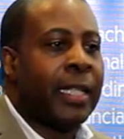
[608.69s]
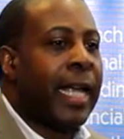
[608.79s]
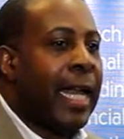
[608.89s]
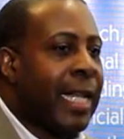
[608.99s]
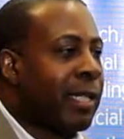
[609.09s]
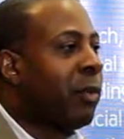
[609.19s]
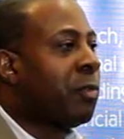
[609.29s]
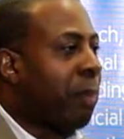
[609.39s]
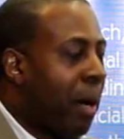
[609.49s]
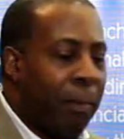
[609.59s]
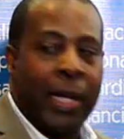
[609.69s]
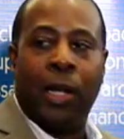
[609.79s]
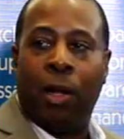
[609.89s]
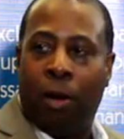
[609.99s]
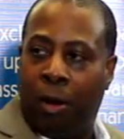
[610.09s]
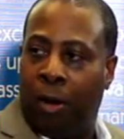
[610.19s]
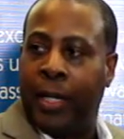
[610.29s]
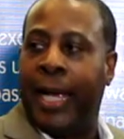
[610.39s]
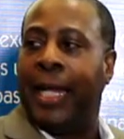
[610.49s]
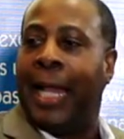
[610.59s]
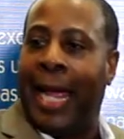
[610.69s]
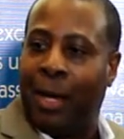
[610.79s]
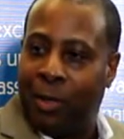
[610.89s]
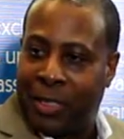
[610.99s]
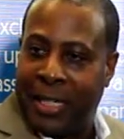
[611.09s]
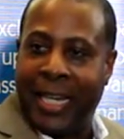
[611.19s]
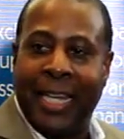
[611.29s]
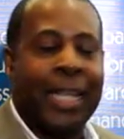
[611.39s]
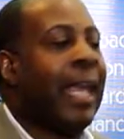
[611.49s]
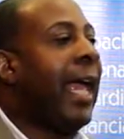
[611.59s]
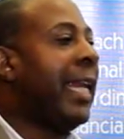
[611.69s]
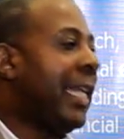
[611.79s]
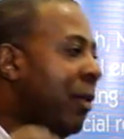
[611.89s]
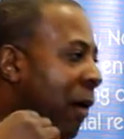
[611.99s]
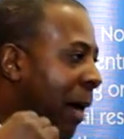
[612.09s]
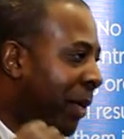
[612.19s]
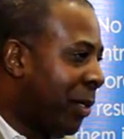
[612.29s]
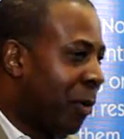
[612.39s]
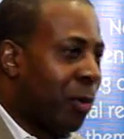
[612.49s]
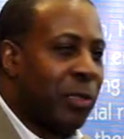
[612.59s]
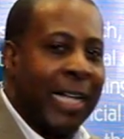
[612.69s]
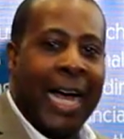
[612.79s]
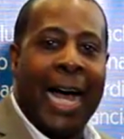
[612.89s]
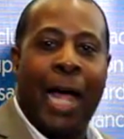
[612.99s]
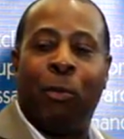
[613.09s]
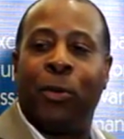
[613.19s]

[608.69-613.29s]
Then as I was bumping along and languishing and eating ramen noodles, I